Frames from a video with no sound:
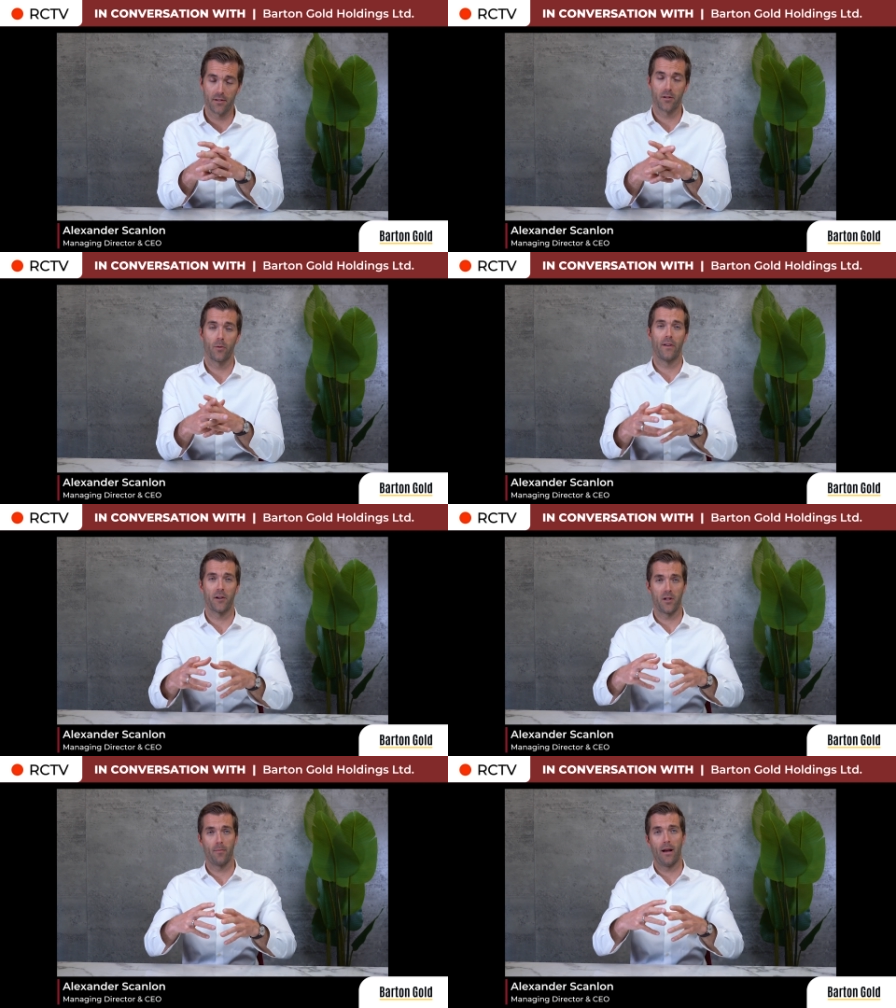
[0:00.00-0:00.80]
So we've
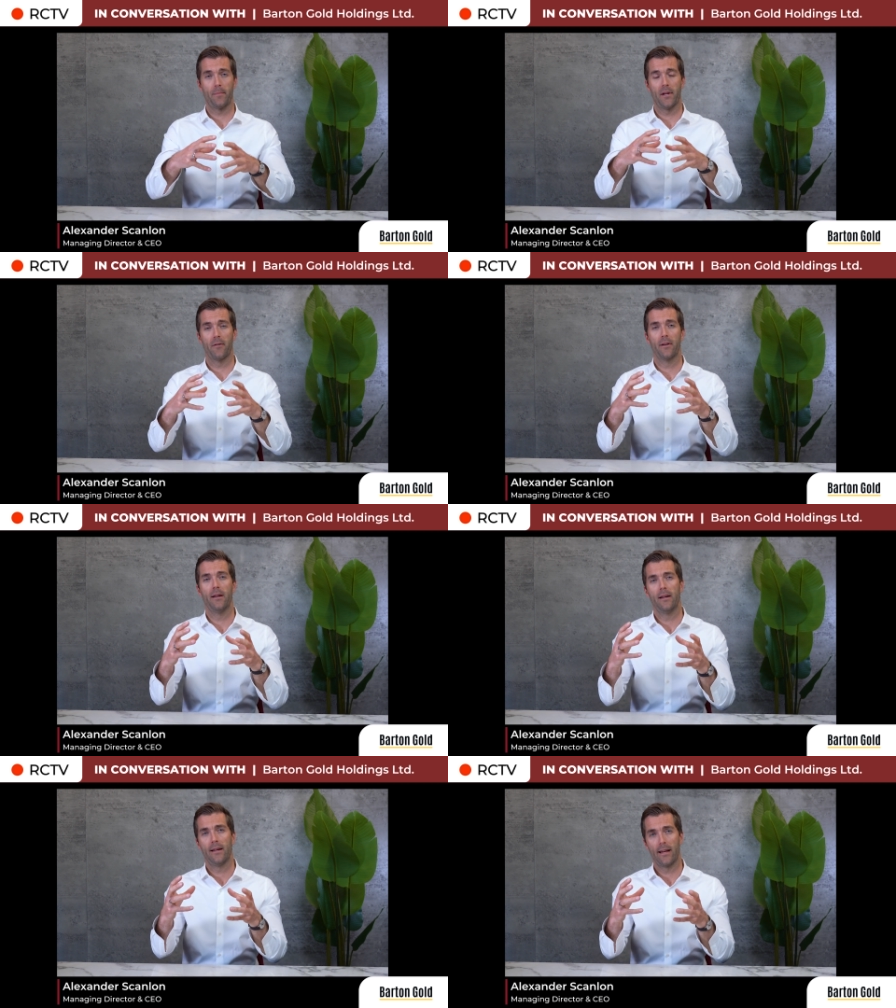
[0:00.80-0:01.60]
actually mapped out
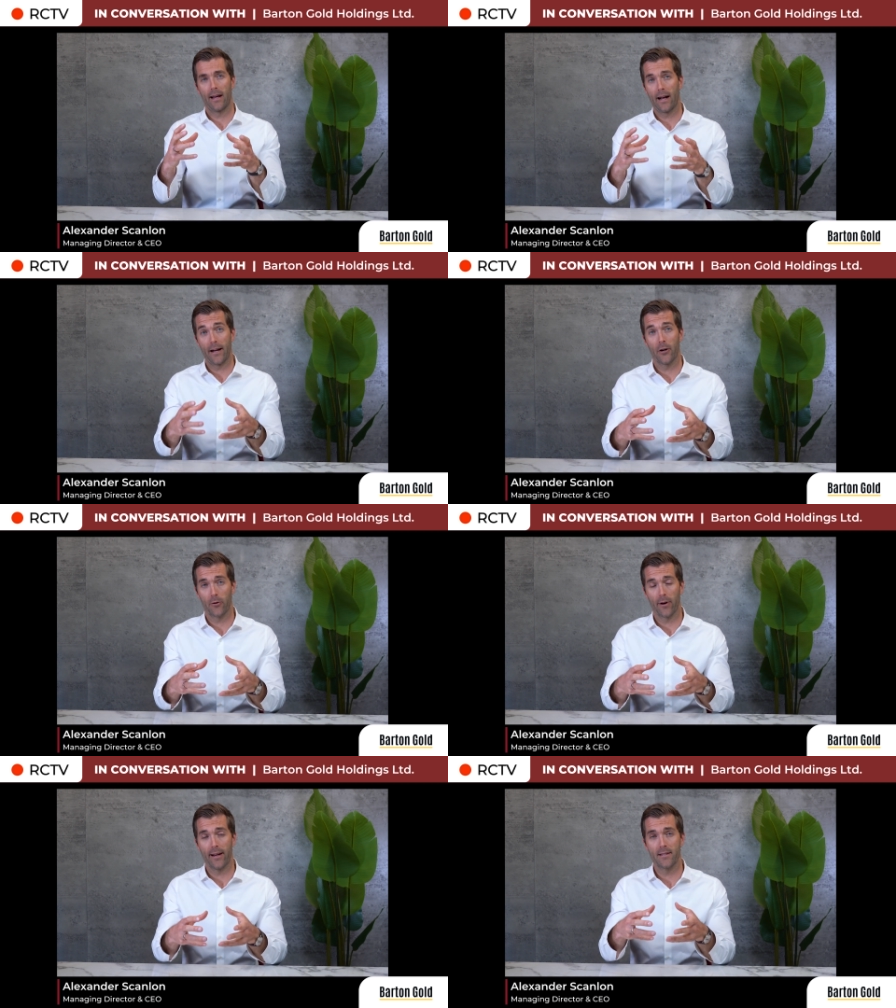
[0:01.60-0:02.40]
a higher
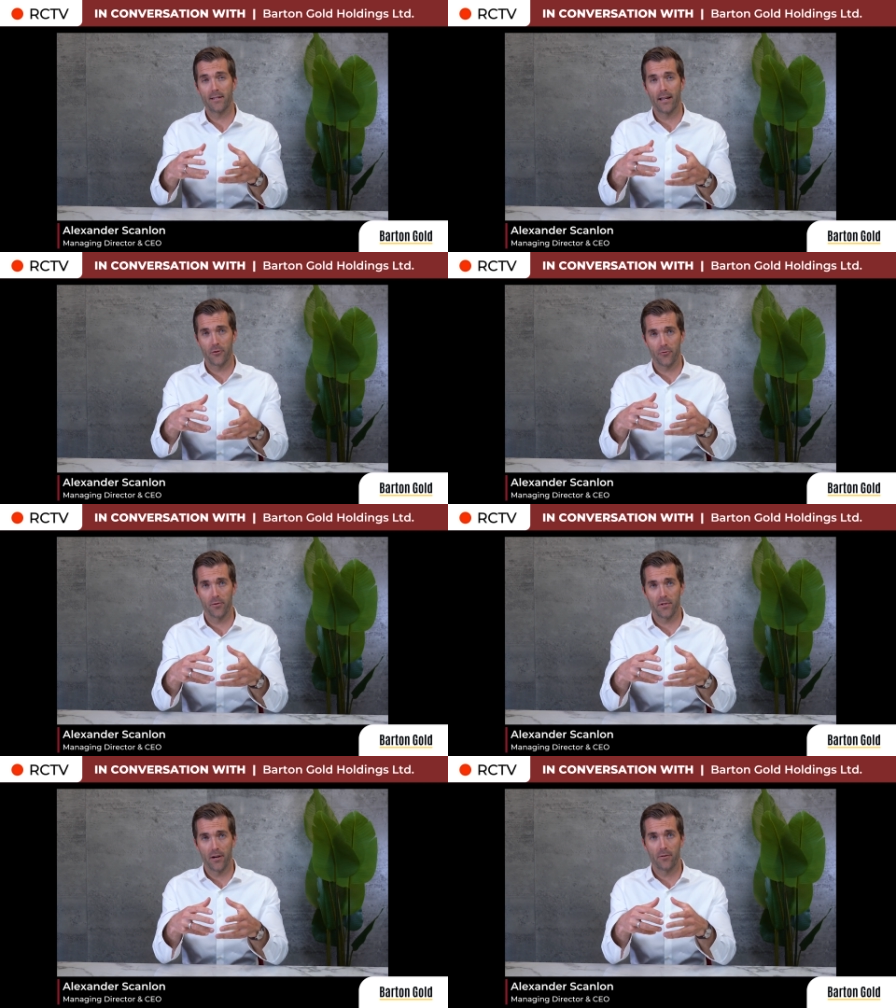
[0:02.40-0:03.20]
grade central
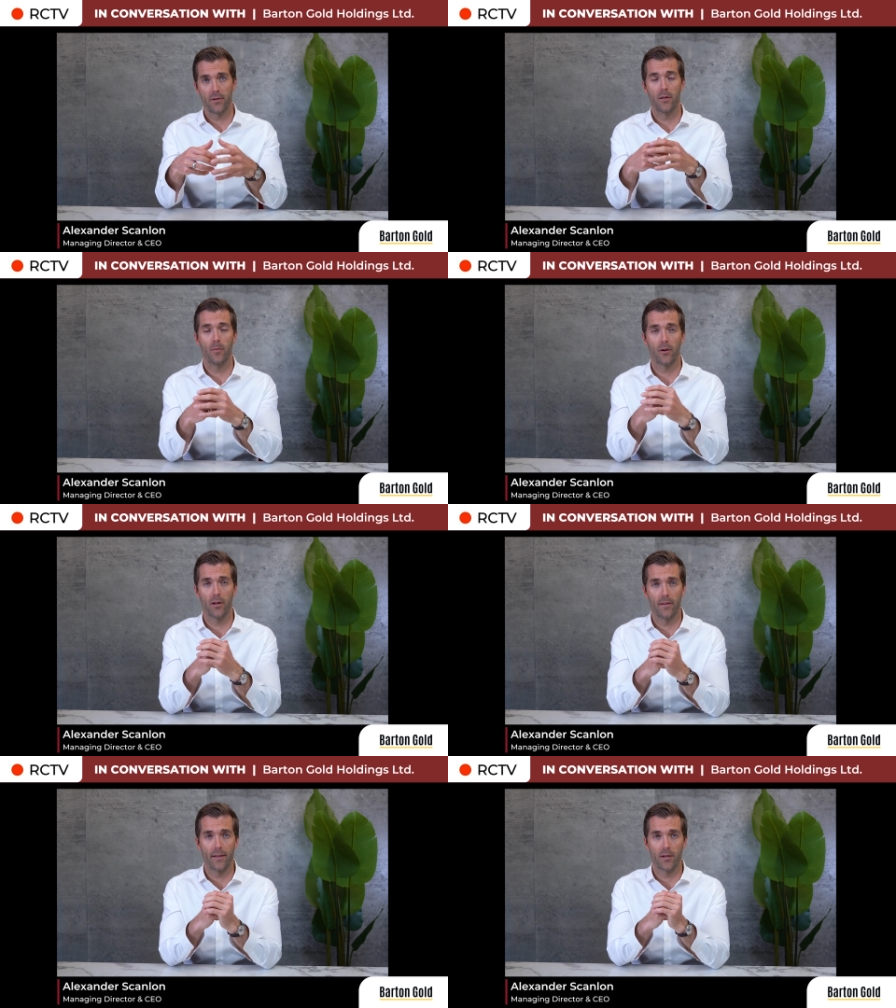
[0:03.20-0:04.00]
zone in the
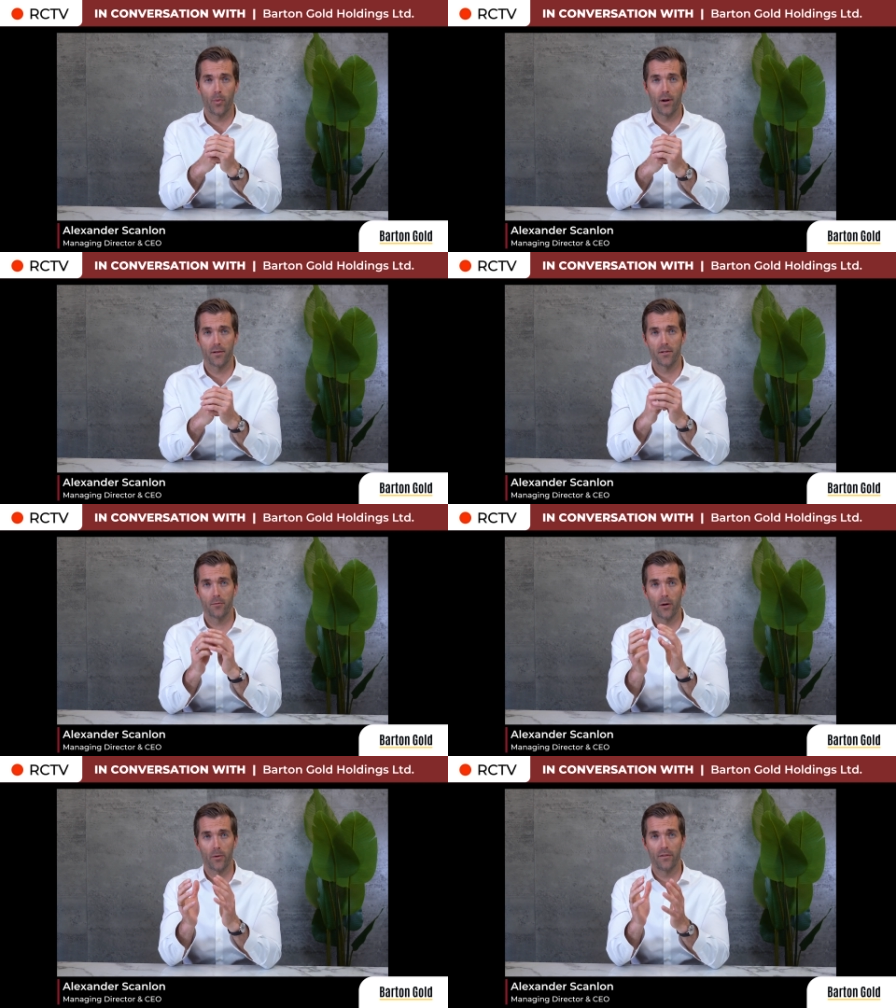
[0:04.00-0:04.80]
middle of that
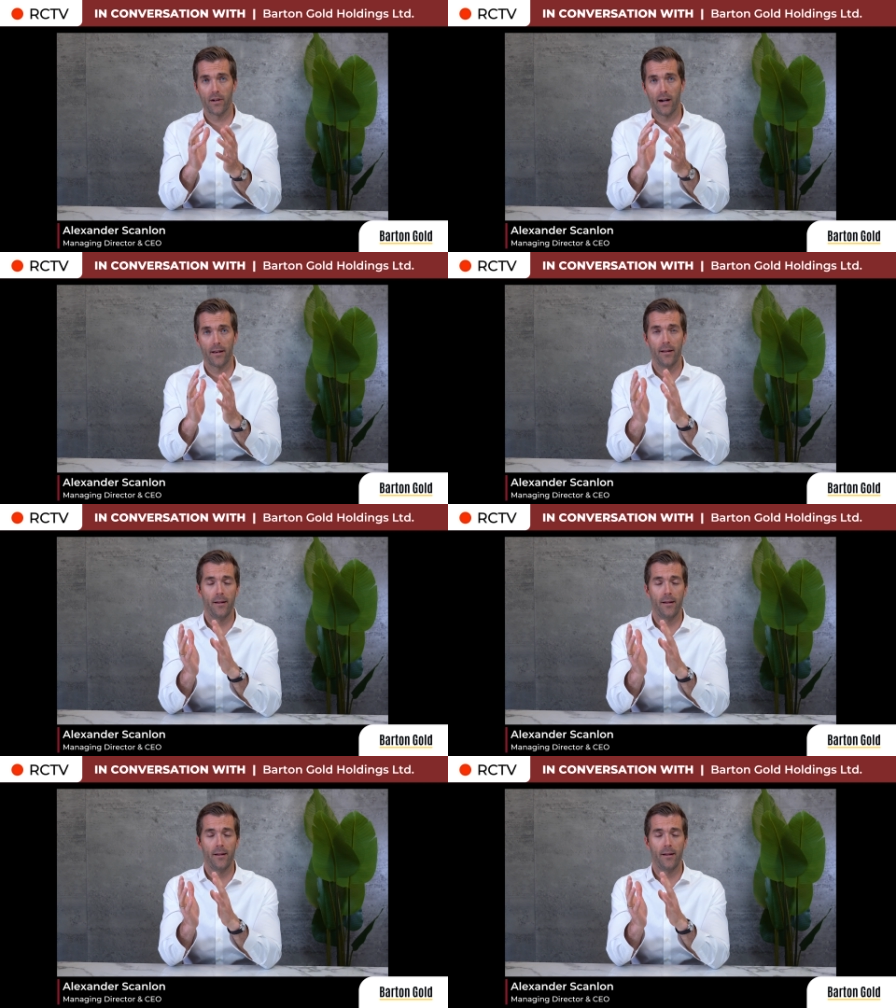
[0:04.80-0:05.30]
deposit where we've got